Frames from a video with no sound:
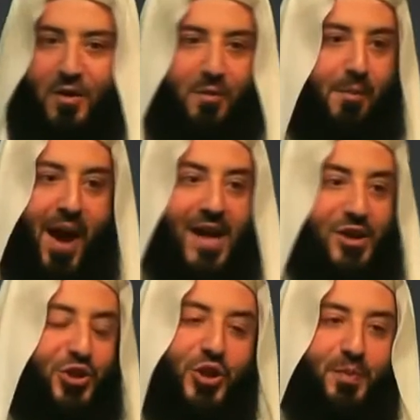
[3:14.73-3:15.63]
Man
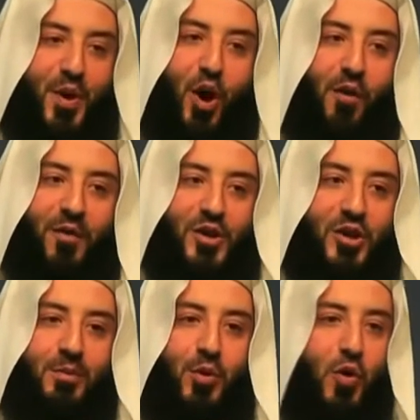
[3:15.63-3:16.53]
should be over
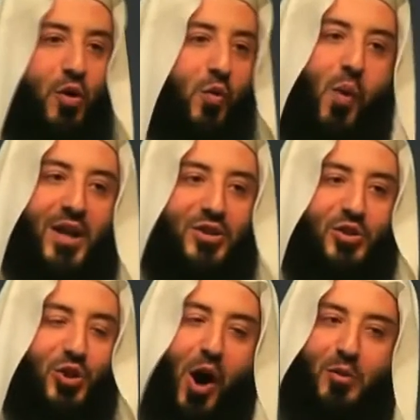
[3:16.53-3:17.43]
the moon.
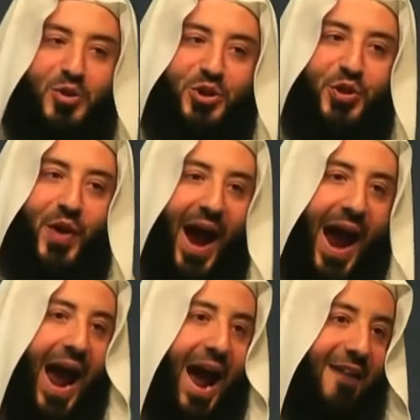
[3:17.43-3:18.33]
What don't you
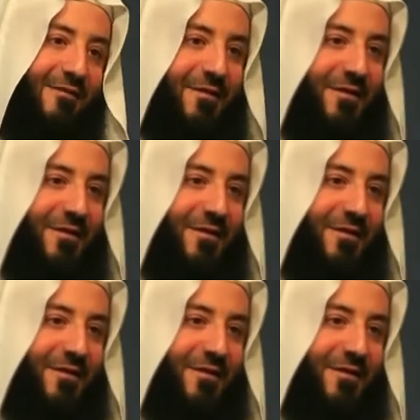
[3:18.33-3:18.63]
have?